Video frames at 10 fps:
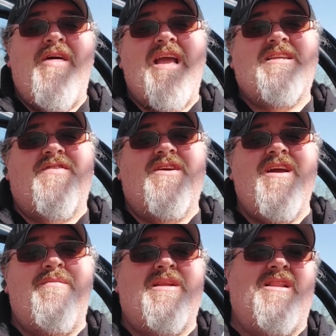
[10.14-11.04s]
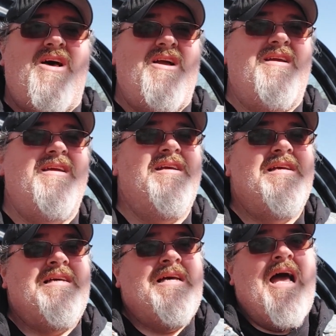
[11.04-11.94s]
Thanks for coming along.
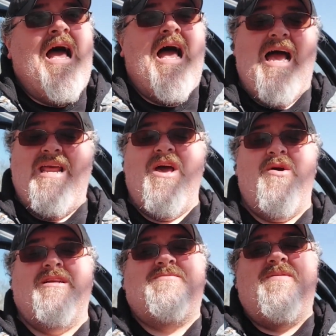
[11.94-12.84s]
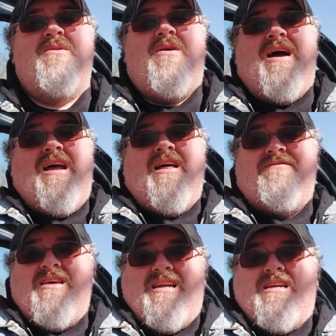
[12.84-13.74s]
I know it's been a while.
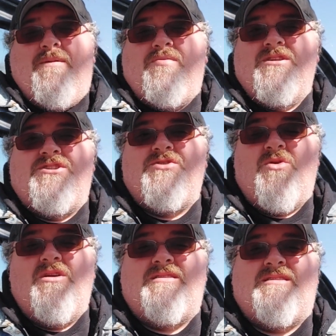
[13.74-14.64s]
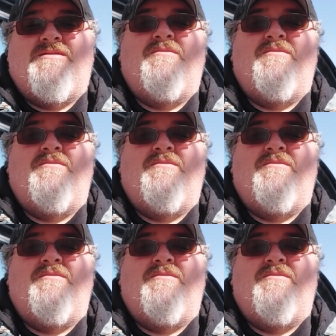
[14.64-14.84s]
I've done a couple of shorts,